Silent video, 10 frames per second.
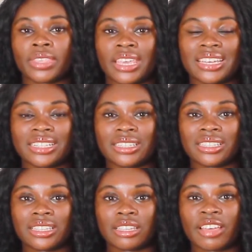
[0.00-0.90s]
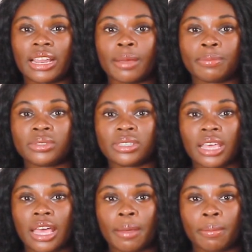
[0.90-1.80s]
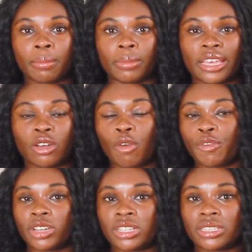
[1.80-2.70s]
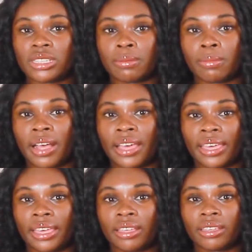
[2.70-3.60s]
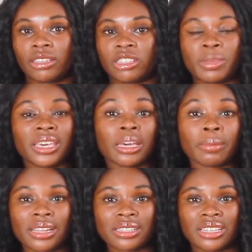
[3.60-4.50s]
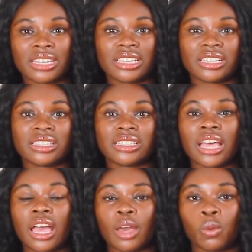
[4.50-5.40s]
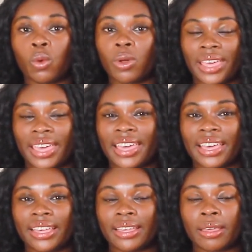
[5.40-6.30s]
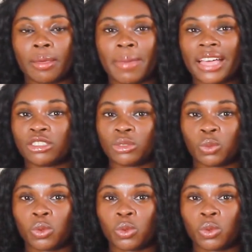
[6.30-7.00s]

It's developed um, like confidence in my speaking abilities, walking, pageant